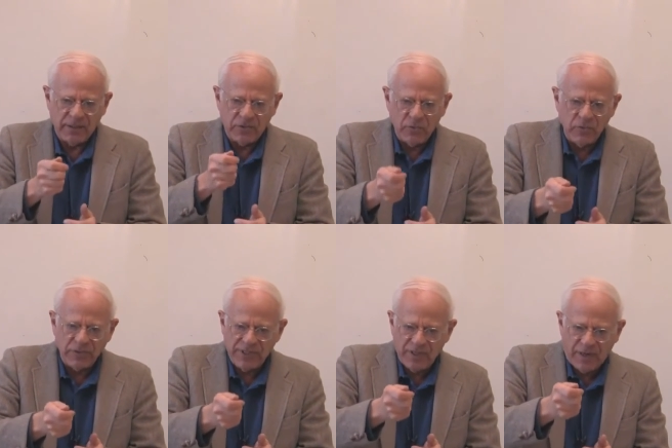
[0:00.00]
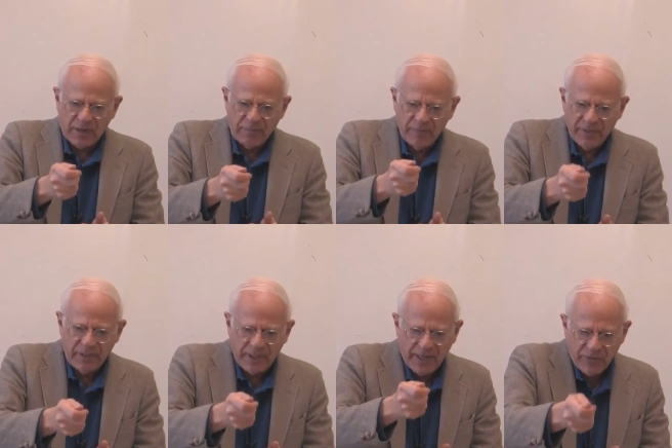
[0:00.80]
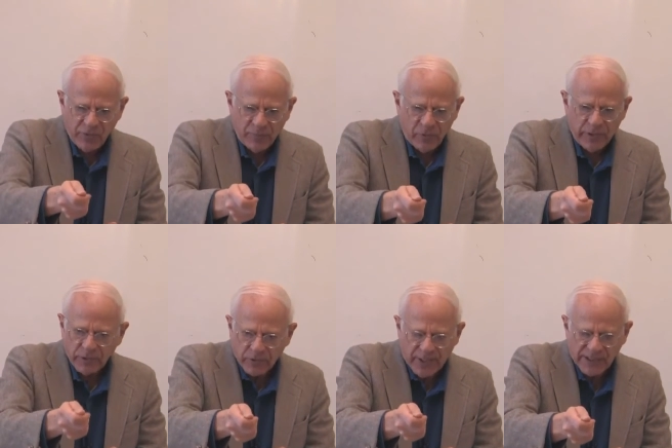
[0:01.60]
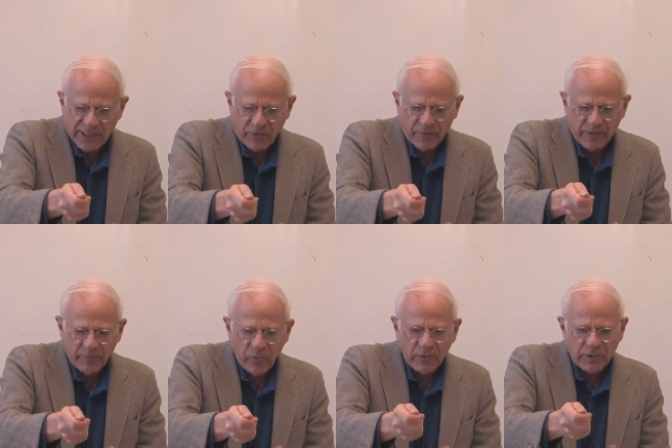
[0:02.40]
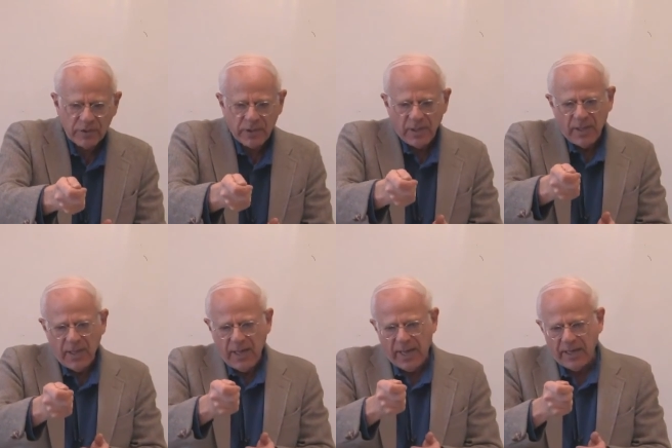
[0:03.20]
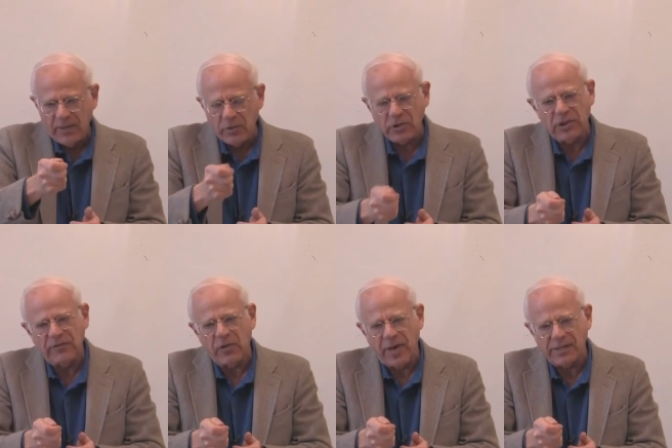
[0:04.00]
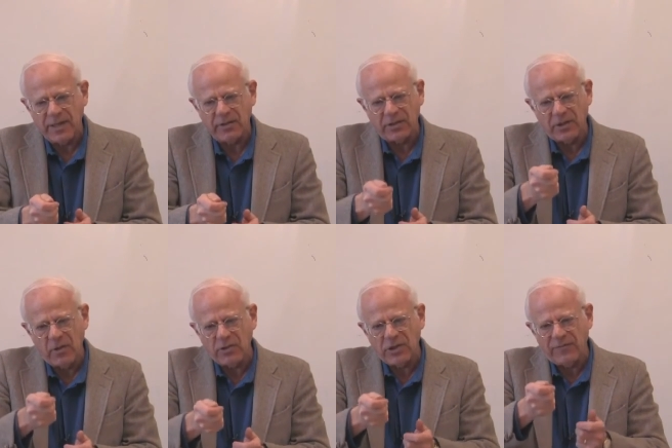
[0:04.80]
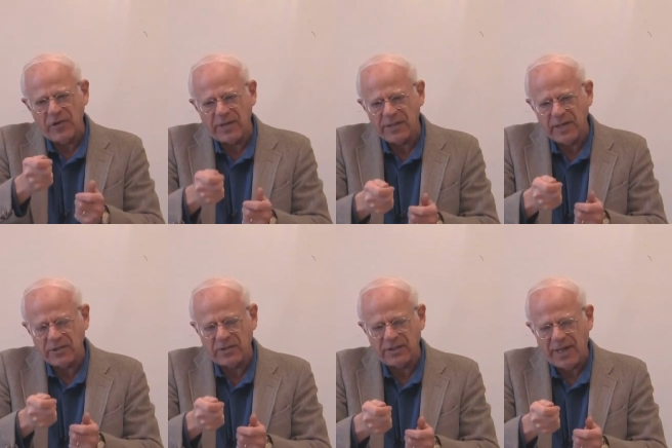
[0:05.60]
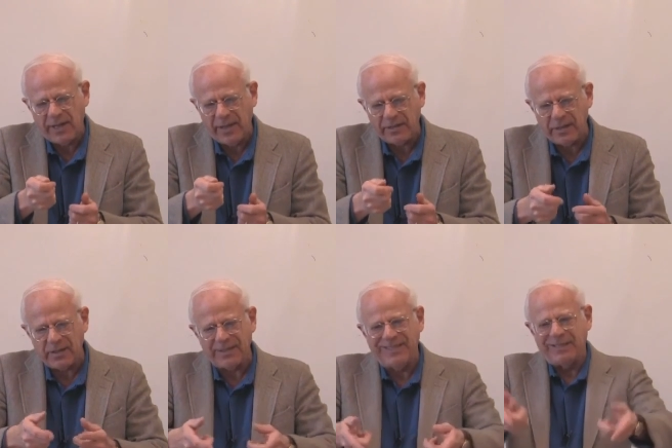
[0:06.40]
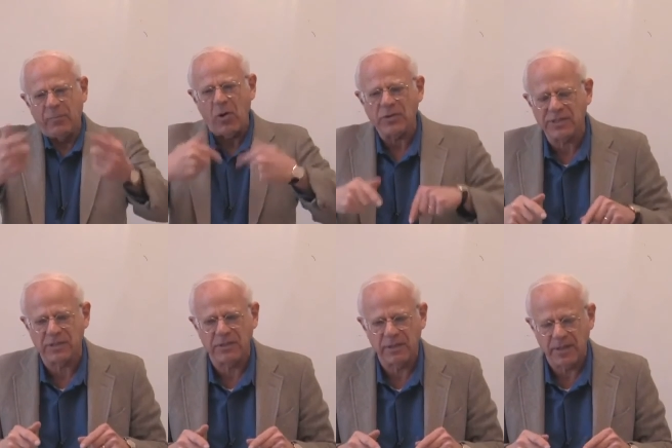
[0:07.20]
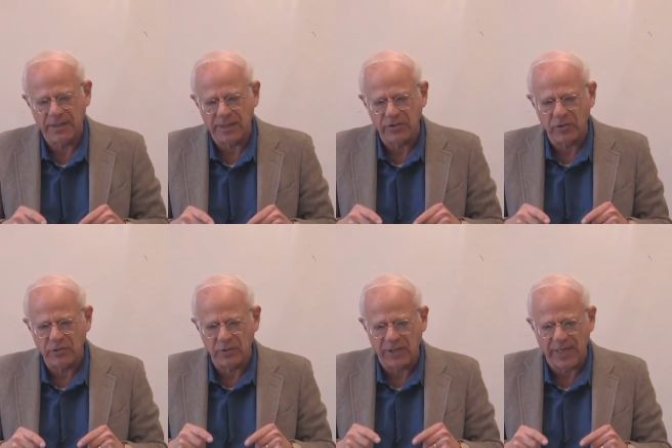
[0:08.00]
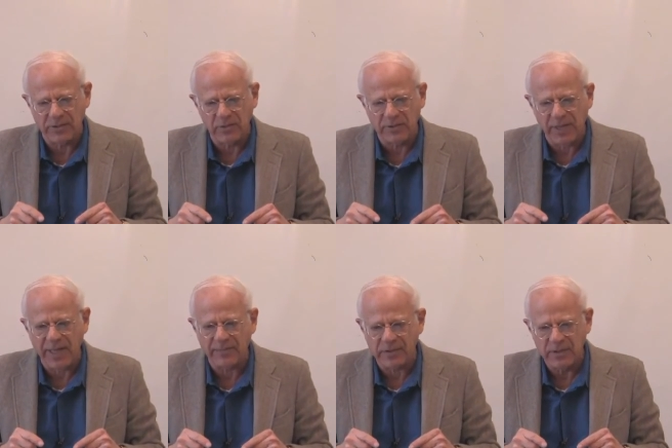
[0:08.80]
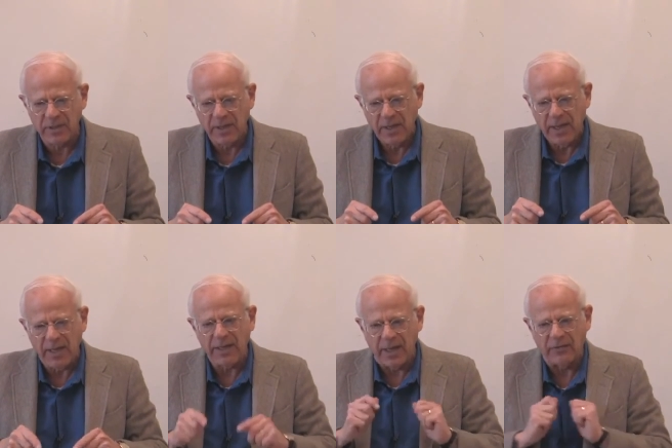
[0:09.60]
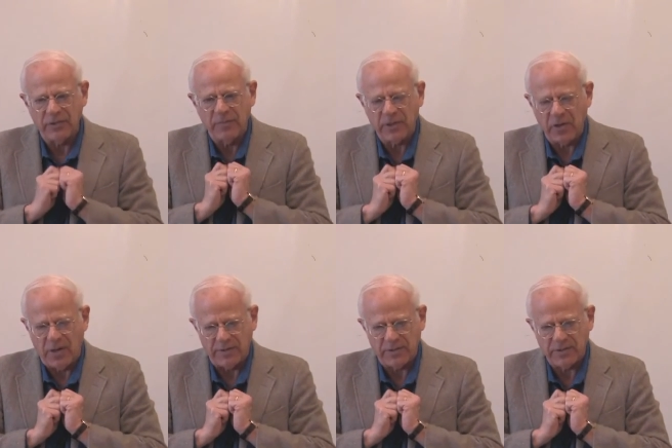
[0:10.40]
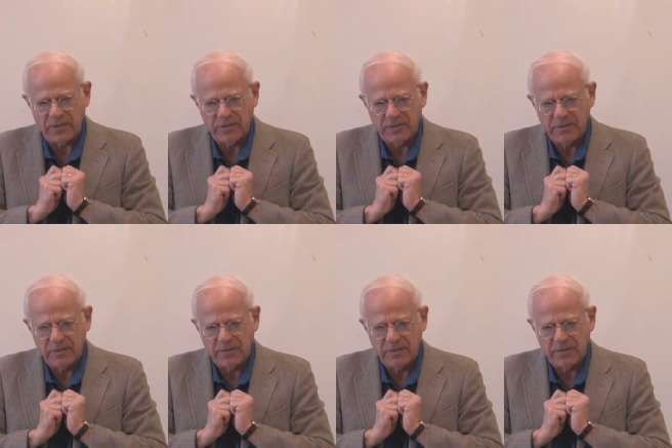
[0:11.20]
the tools are merely an entry point, although that's terribly important, and a notion of causation. The notion of causation, the dialectic, demotes, as I showed you the last two times, any ultimate causes.